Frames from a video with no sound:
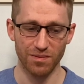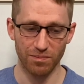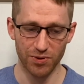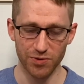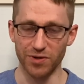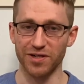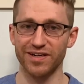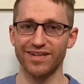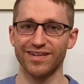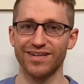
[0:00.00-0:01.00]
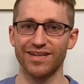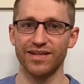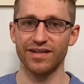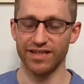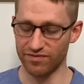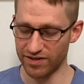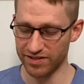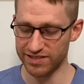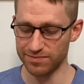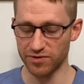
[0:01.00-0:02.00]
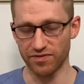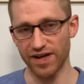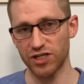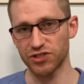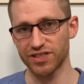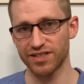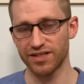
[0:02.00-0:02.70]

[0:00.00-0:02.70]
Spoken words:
Puerh in a very similar fashion.